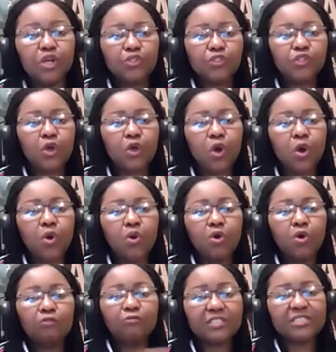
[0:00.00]

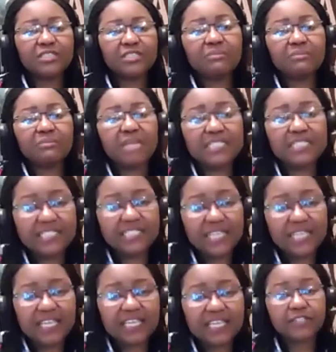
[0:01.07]
So vitamin
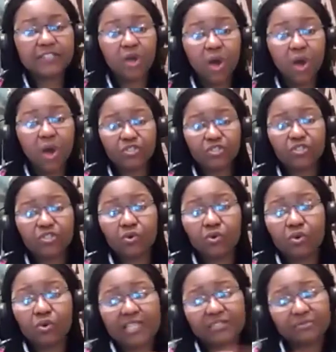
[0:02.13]
D is
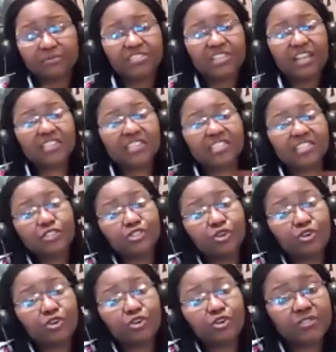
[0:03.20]
also, as
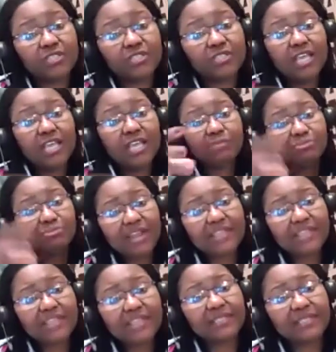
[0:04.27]
research has shown
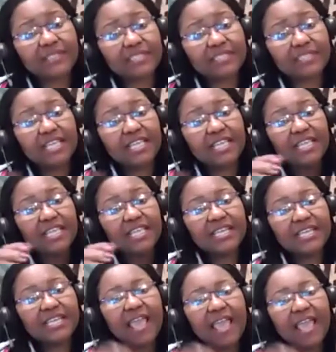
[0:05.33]
us, is
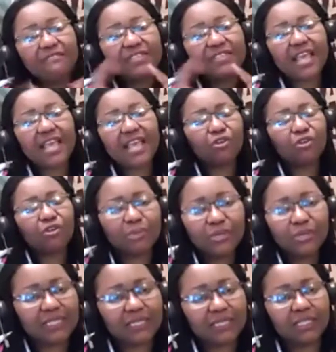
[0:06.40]
present in
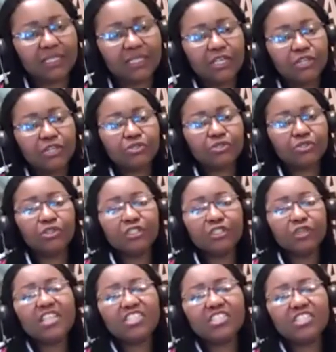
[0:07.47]
every cell of
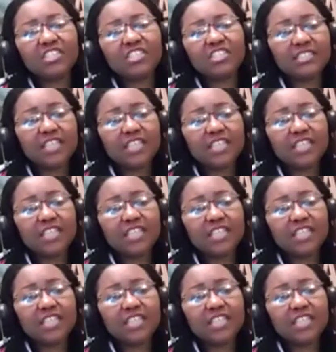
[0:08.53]
the body.